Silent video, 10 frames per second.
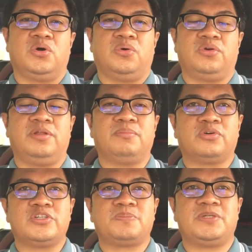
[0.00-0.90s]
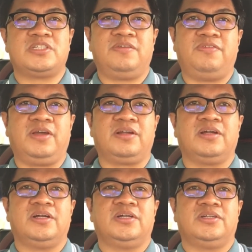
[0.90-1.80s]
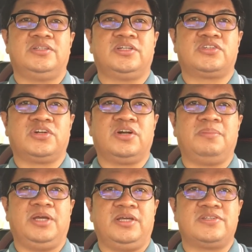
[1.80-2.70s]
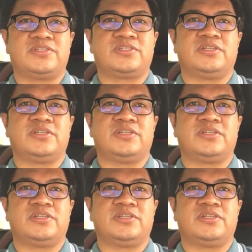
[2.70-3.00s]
Or the more specific the term is,